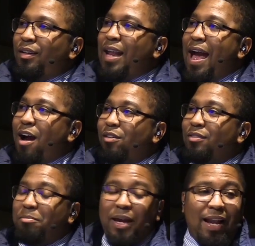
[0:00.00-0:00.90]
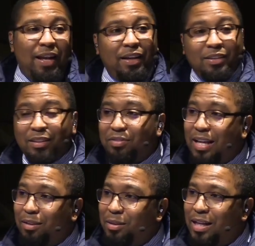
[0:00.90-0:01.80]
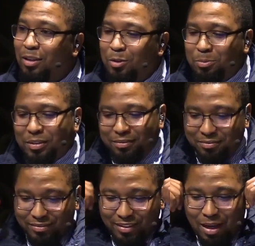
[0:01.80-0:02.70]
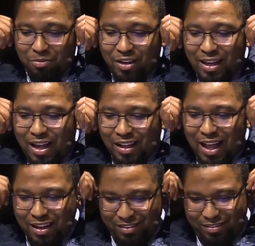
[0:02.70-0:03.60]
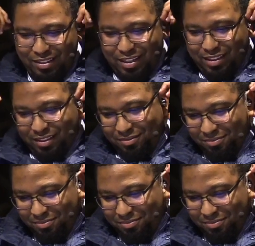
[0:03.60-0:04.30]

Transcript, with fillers: Now, man, I didn't intend for that to be that long, but I'm saying that a lot lately.